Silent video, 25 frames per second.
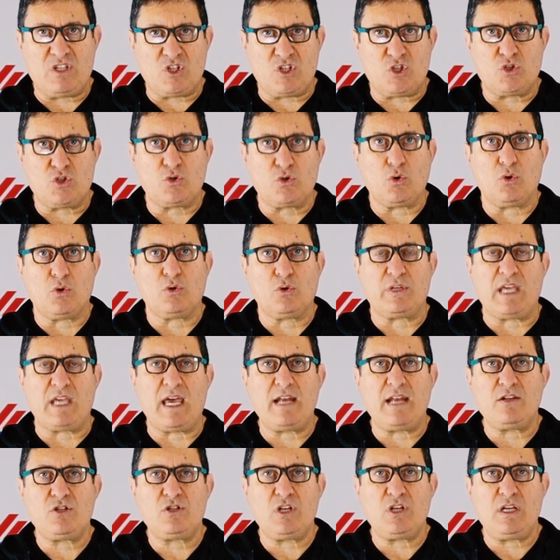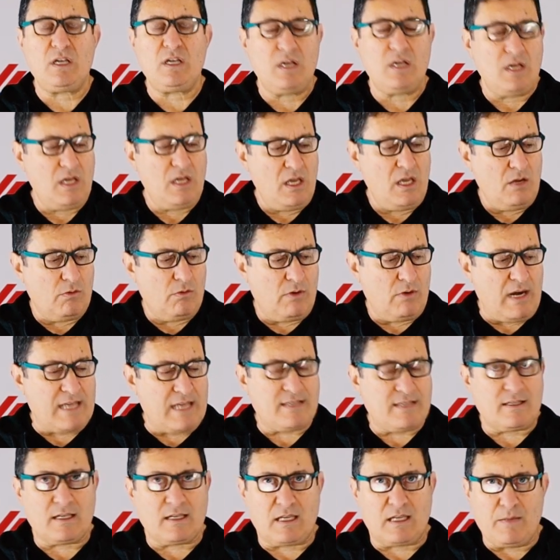store the energy,
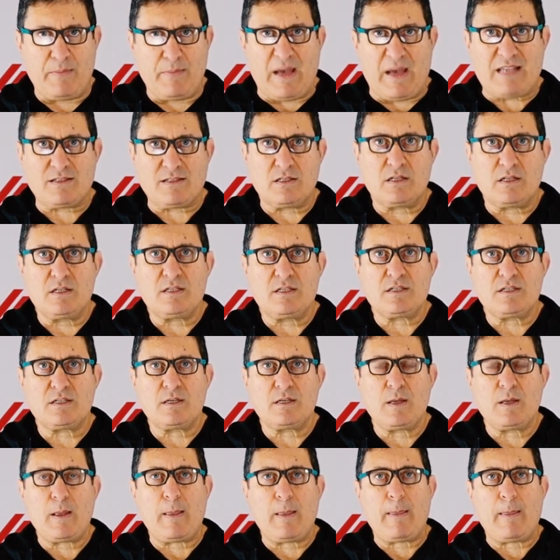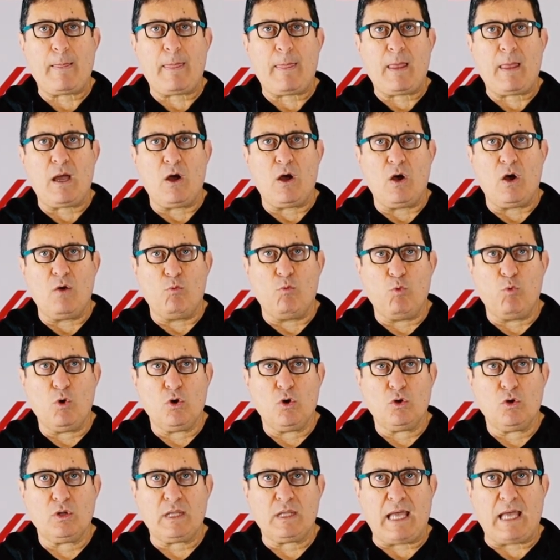whereas the capacitors
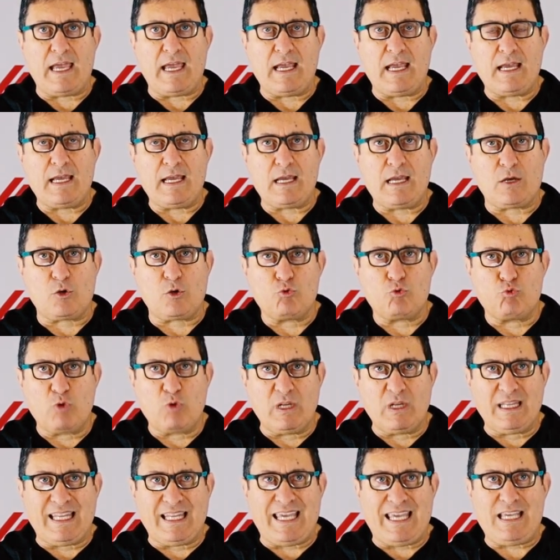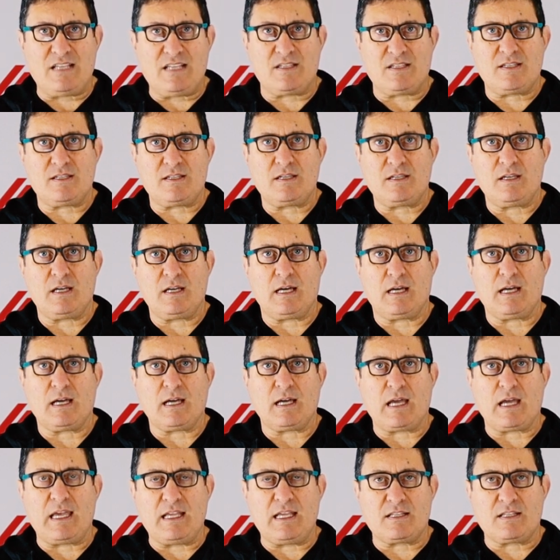will release,
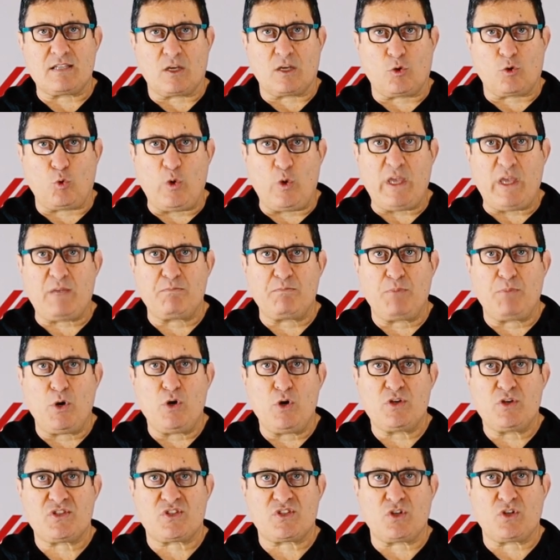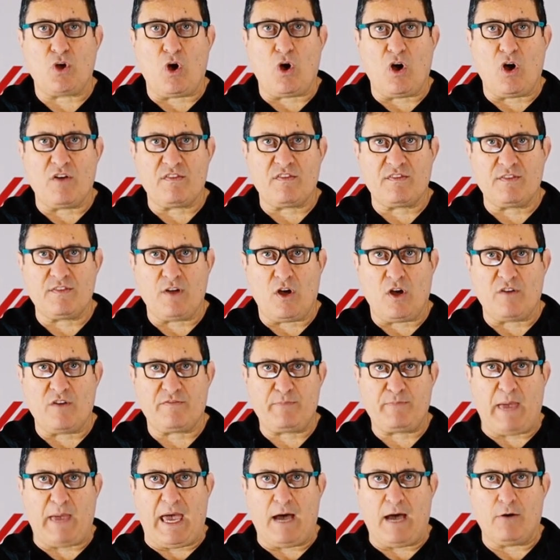it's a quick burst
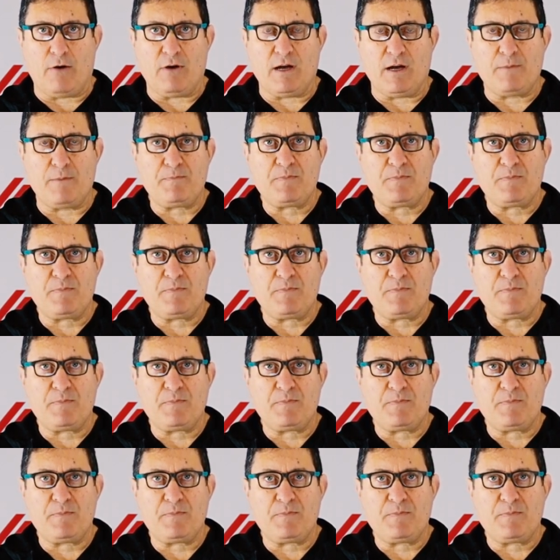of power.